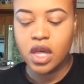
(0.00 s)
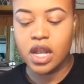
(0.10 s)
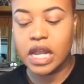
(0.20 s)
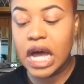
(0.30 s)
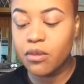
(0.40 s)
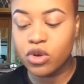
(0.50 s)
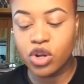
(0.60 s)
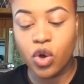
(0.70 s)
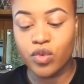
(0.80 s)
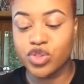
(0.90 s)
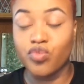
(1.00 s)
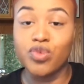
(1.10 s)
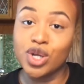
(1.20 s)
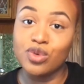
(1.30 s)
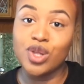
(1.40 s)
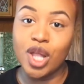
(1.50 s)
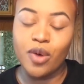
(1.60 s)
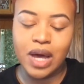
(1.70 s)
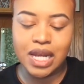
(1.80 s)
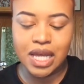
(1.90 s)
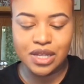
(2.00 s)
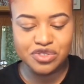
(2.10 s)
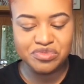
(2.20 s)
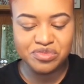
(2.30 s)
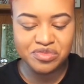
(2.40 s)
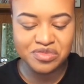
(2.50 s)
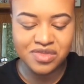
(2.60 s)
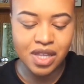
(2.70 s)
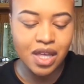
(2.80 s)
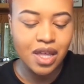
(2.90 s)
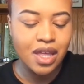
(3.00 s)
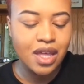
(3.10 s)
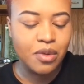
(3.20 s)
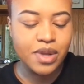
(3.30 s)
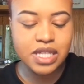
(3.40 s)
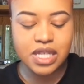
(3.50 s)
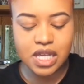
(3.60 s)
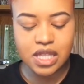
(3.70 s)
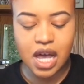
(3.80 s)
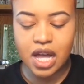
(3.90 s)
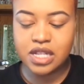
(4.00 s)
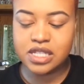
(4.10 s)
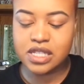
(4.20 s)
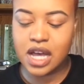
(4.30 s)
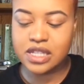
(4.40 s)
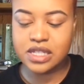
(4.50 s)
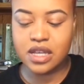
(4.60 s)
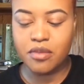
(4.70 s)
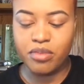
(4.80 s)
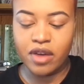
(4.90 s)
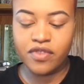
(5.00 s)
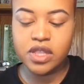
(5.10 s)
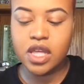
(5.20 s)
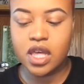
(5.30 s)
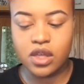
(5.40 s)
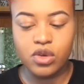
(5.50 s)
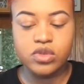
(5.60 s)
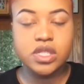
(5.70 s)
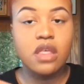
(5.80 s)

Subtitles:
Now I'm going to go in with the real glow, honey. I'm going to take the Anastasia Beverly Hills